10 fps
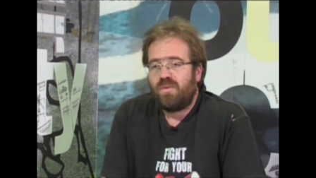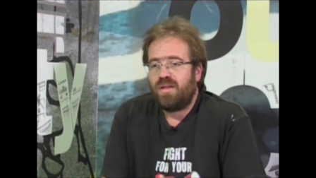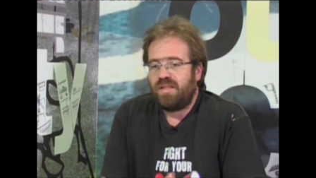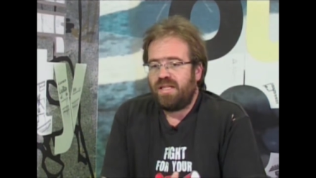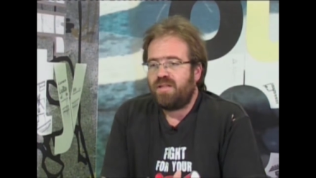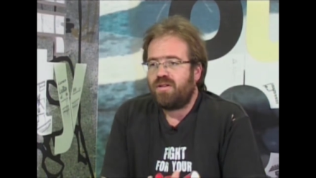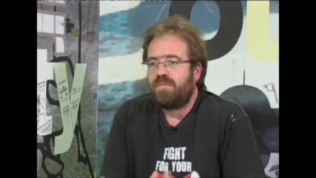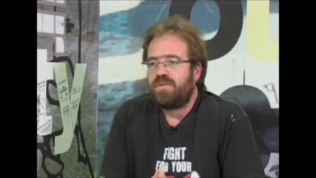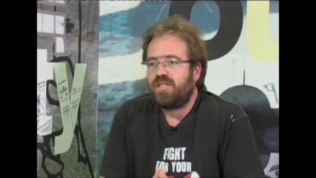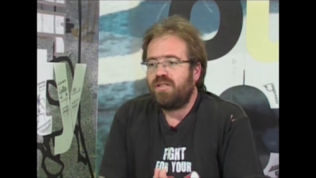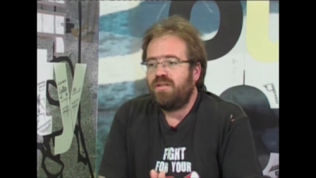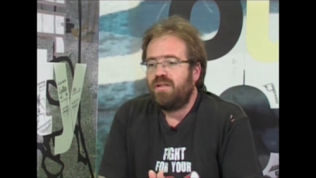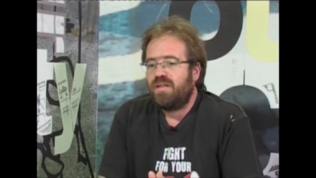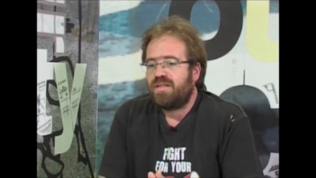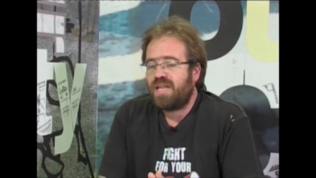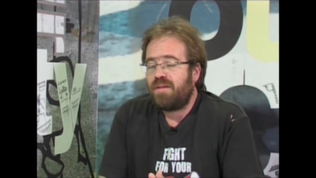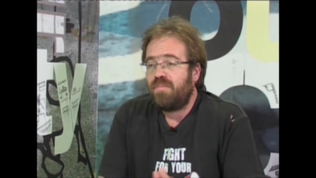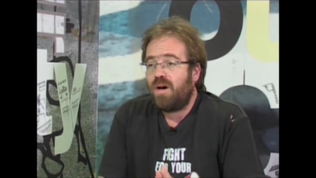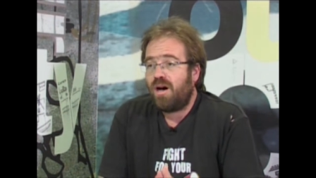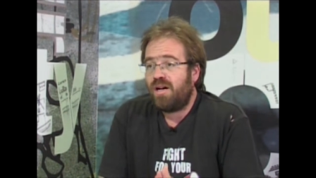Well, encryption,
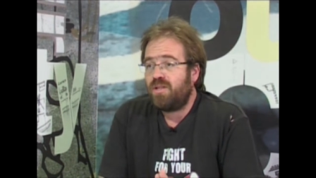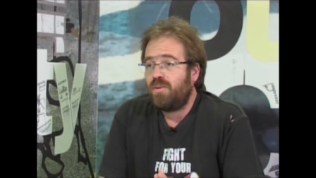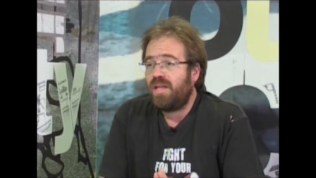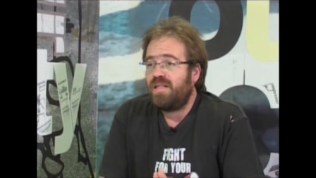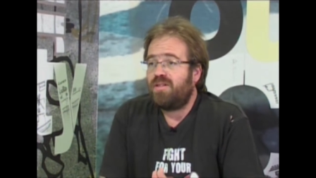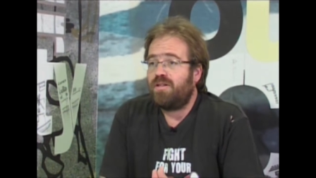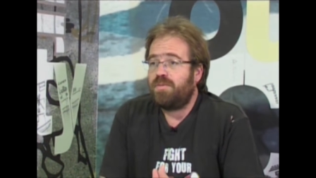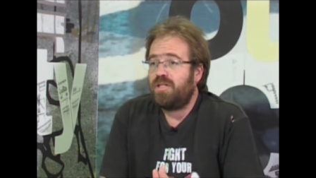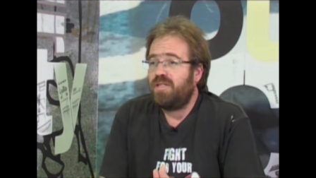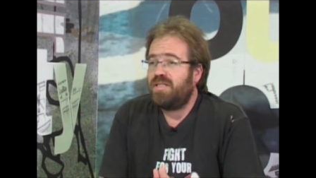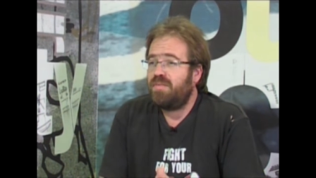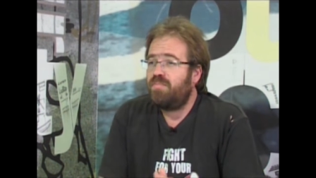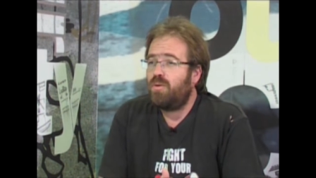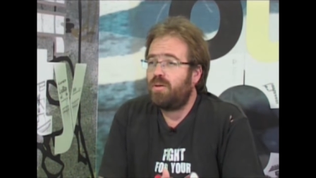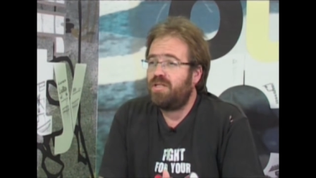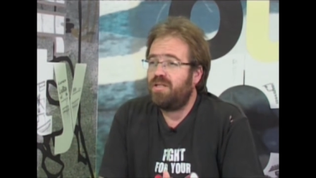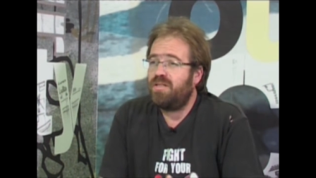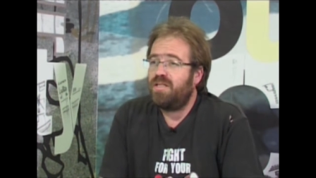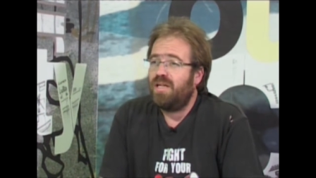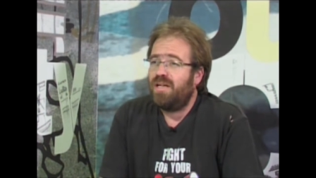some argue that encryption is
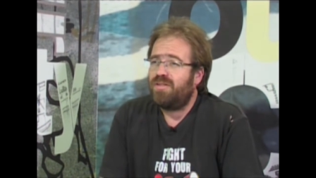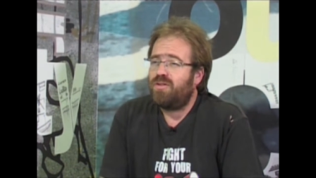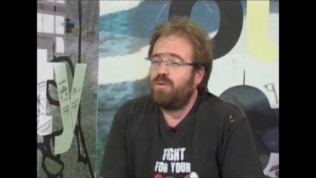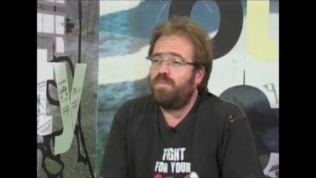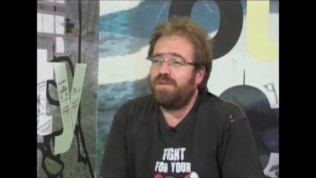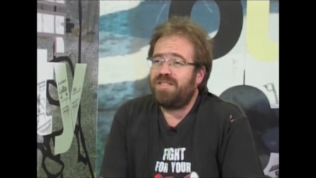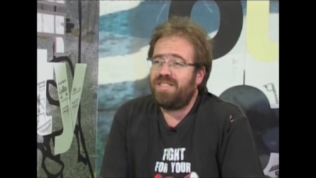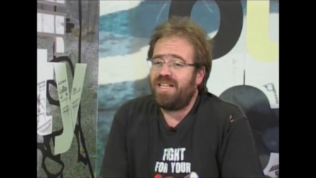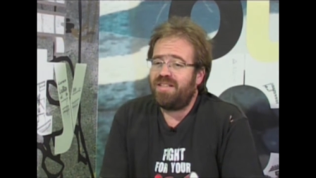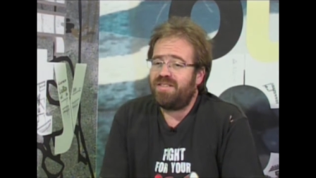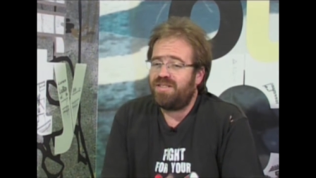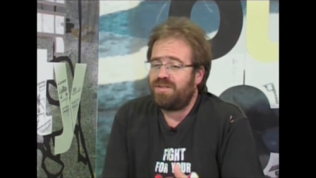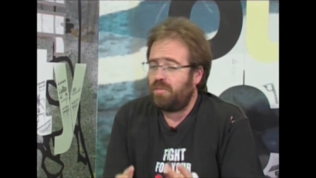important to protect,